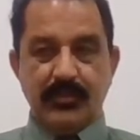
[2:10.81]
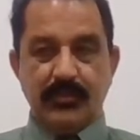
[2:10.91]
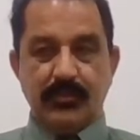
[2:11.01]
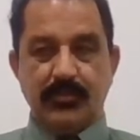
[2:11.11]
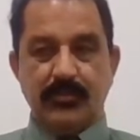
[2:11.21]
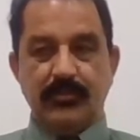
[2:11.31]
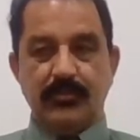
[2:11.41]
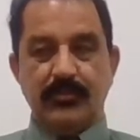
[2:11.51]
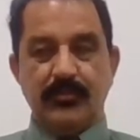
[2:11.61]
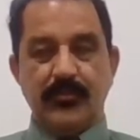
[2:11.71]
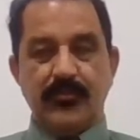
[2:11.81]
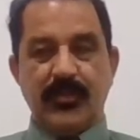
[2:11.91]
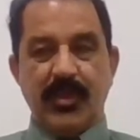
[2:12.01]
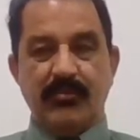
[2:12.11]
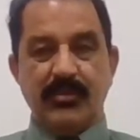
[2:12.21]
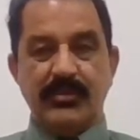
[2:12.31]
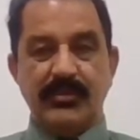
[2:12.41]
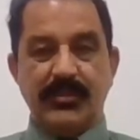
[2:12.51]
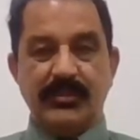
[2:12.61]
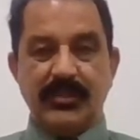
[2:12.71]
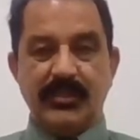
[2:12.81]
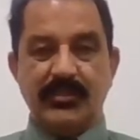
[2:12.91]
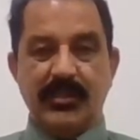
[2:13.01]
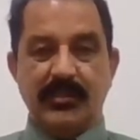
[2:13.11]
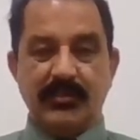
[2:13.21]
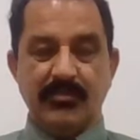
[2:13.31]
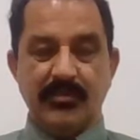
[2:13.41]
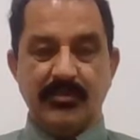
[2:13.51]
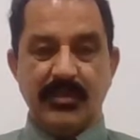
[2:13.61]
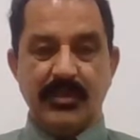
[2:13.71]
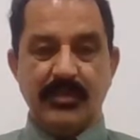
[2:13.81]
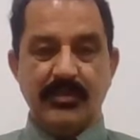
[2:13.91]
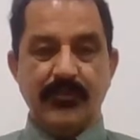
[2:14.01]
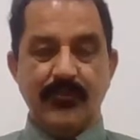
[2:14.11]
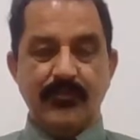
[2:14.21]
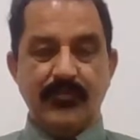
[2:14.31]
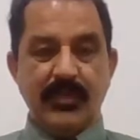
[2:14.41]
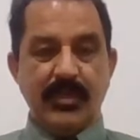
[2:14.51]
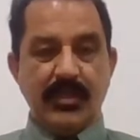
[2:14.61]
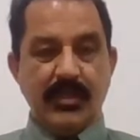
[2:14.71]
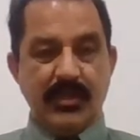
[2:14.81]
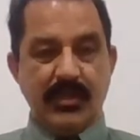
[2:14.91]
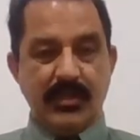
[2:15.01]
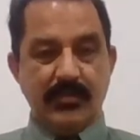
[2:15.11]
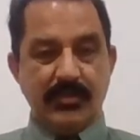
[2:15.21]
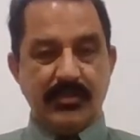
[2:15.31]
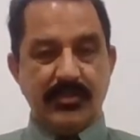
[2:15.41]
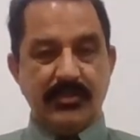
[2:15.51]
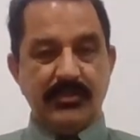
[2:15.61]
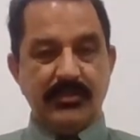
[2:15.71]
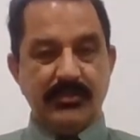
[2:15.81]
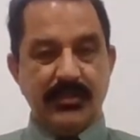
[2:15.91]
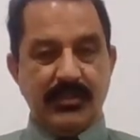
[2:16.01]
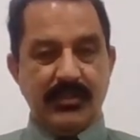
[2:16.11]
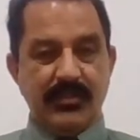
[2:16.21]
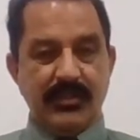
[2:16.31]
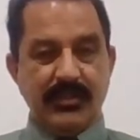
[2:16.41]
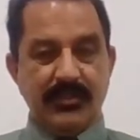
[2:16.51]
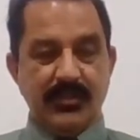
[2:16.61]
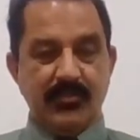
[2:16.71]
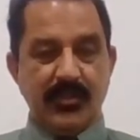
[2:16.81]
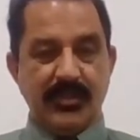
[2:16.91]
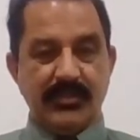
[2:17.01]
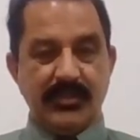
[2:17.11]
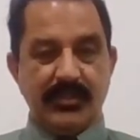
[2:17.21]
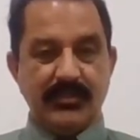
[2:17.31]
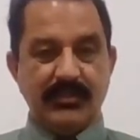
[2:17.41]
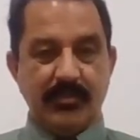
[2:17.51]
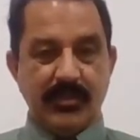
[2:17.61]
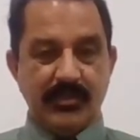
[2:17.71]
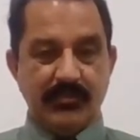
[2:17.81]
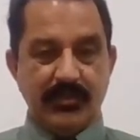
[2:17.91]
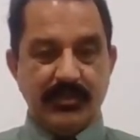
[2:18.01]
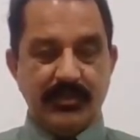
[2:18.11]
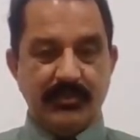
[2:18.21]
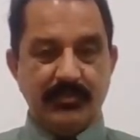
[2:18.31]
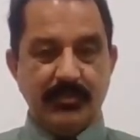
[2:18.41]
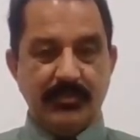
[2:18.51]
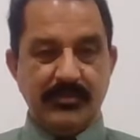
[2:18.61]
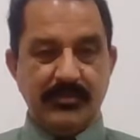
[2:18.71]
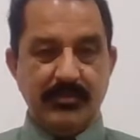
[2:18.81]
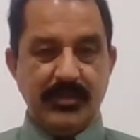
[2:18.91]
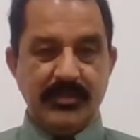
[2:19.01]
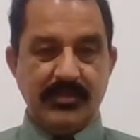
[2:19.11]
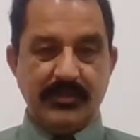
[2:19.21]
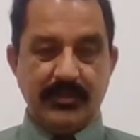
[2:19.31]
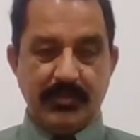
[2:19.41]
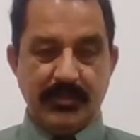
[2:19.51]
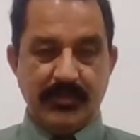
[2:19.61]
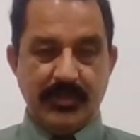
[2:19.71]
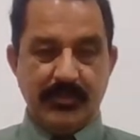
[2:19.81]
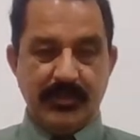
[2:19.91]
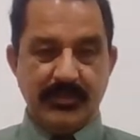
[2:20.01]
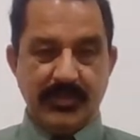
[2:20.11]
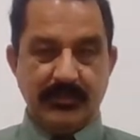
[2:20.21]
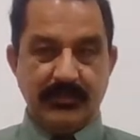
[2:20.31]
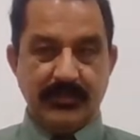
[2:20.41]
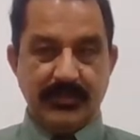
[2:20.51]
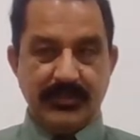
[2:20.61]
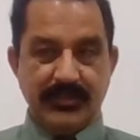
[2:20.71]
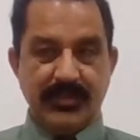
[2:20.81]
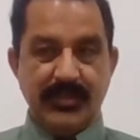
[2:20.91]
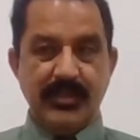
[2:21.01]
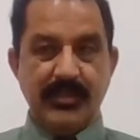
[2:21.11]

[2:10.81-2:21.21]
So once the results of the 15 admixture is get it, and then we can select the best one on this based on the performance of the testing.